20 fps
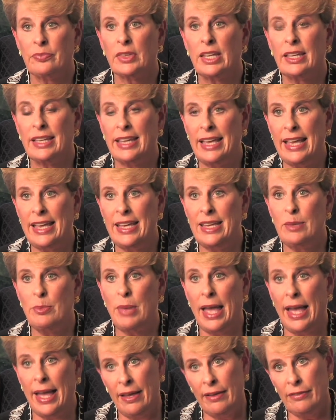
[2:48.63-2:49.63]
came
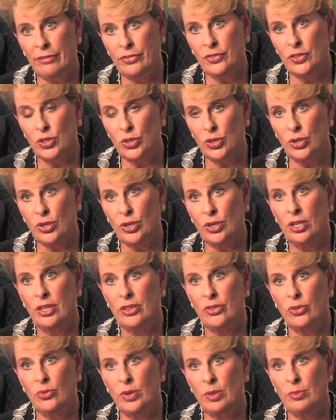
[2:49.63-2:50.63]
after
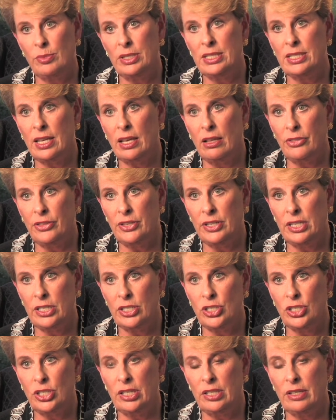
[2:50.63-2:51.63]
the Women's Health
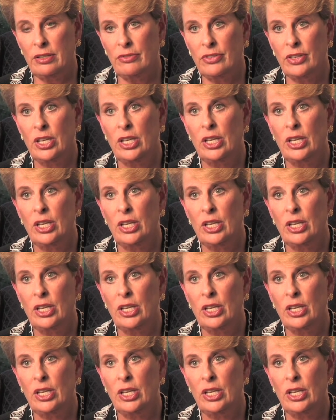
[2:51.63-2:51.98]
Initiative,